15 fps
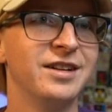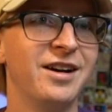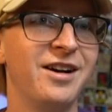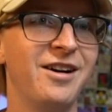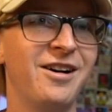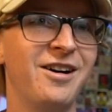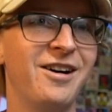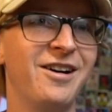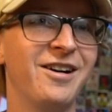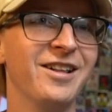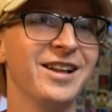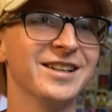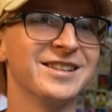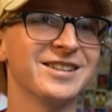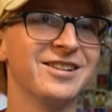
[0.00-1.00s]
Oh,
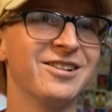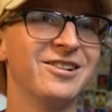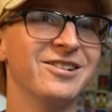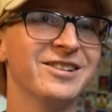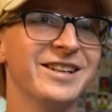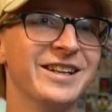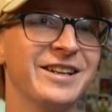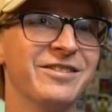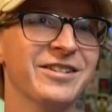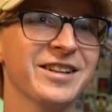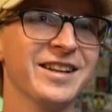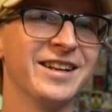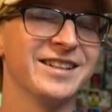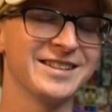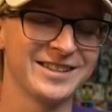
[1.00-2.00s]
let's go, David.
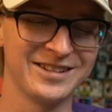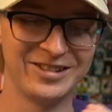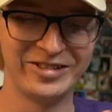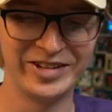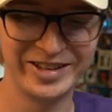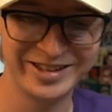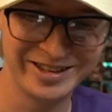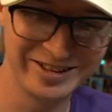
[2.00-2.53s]
Let's go, man.